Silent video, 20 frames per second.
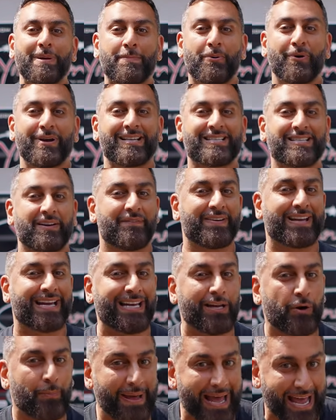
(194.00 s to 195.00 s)
be putting something a
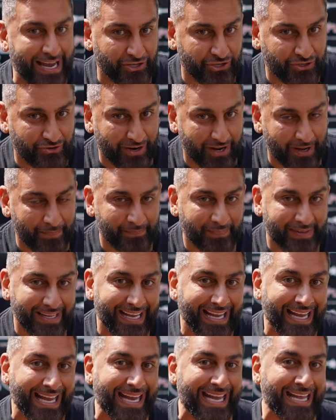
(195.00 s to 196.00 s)
little bit extra
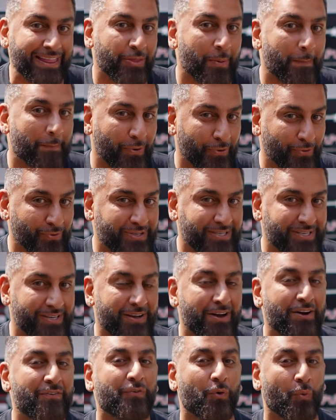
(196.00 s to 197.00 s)
in the boot
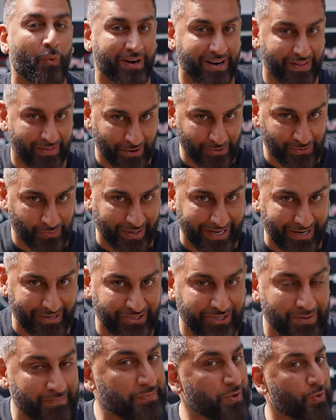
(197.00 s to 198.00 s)
for one of those
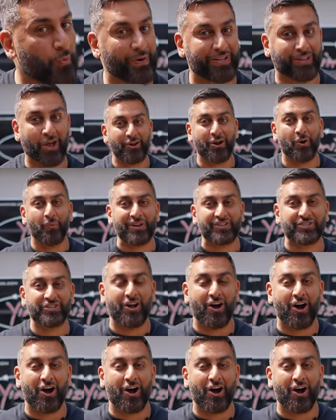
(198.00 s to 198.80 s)
winners. We don't know which